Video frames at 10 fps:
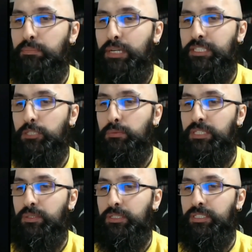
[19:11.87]
is a precious
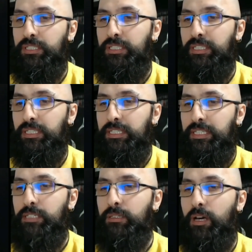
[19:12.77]
resource.
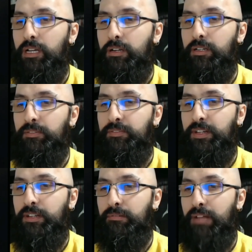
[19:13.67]
You lot aren't
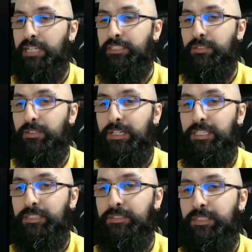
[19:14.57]
very rational, are
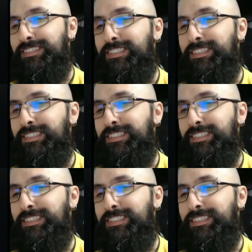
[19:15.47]
you?